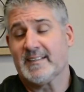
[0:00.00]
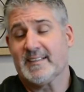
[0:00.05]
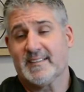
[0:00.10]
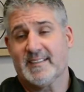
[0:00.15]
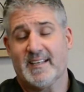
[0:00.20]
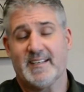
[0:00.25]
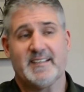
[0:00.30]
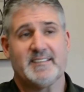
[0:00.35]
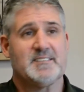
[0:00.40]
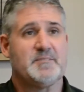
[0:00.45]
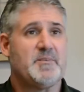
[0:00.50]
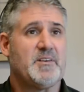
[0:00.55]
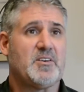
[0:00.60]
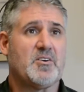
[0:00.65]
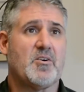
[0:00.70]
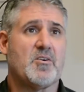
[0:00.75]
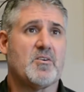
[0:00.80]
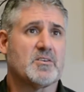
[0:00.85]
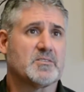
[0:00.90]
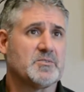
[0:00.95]
that needs to be
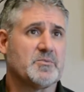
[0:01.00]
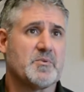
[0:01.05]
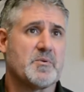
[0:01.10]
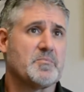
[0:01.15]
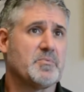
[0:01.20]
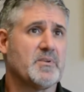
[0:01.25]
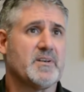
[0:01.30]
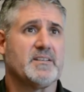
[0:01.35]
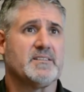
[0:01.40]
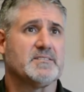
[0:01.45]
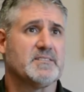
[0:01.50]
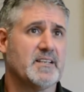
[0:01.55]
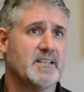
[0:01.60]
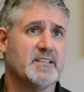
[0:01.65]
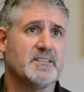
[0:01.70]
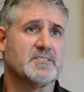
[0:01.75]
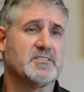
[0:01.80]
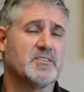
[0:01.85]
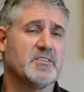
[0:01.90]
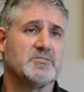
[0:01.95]
caulked or replaced, that
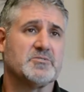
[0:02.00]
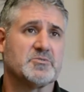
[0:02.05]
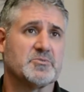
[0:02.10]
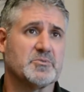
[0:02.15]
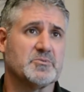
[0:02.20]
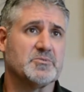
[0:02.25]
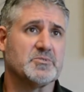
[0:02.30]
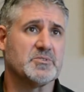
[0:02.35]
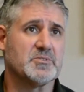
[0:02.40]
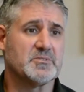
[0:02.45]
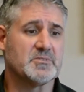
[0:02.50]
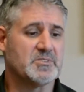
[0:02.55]
is an intrusion.